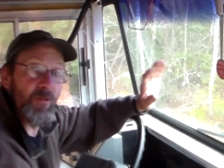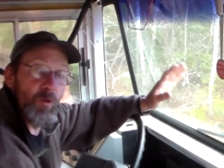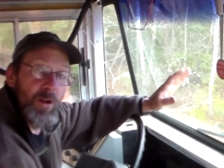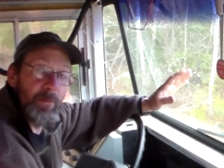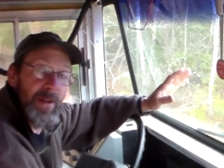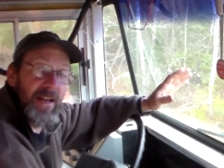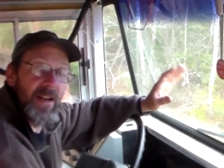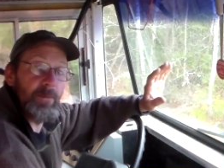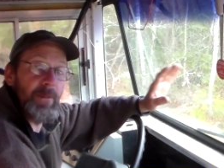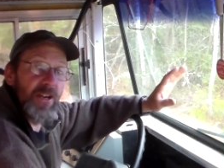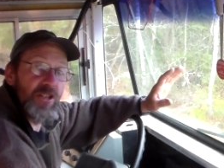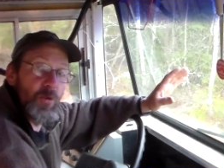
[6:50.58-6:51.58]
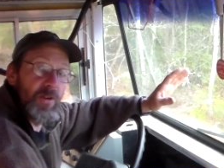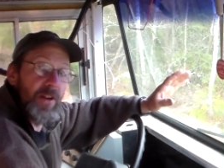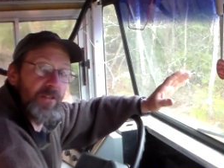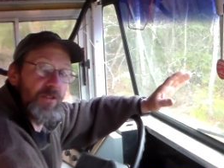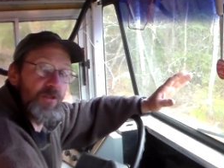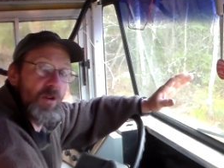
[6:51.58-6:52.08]
it for 1 minute, and make sure it
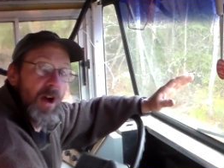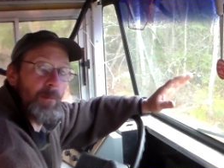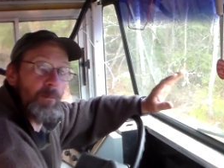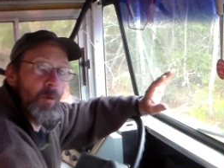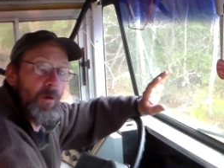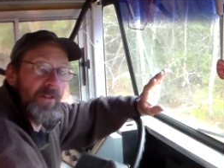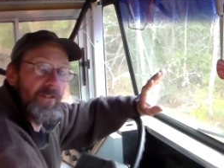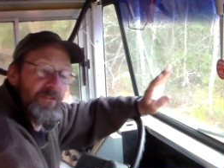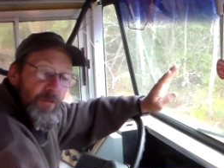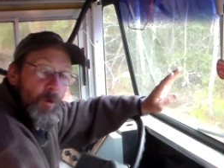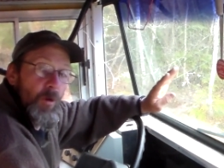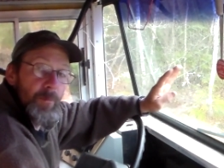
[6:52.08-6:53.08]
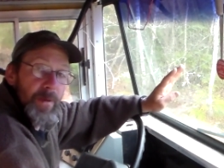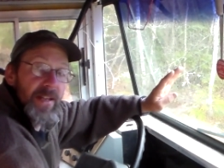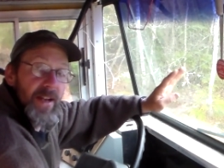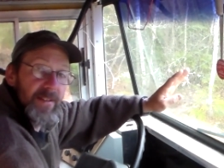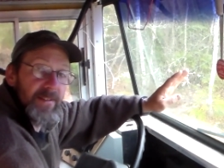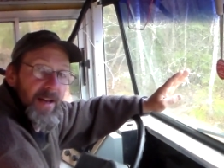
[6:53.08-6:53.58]
doesn't drop more than 4
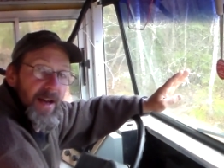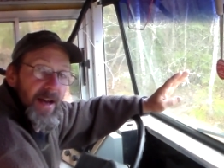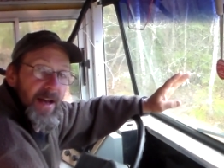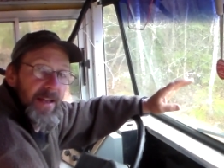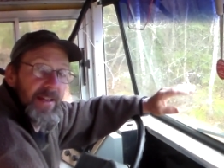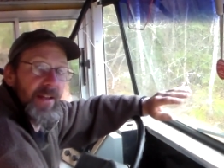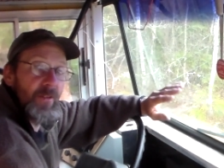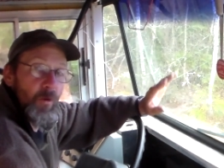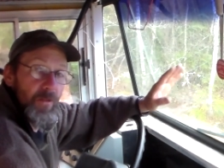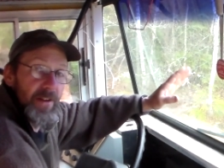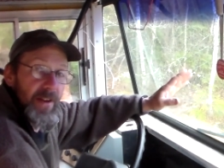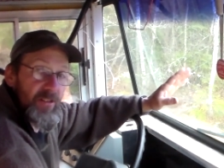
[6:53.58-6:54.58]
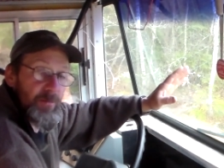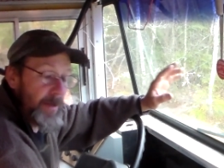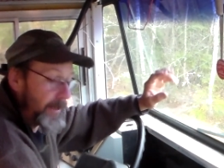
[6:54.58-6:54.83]
psi in over the next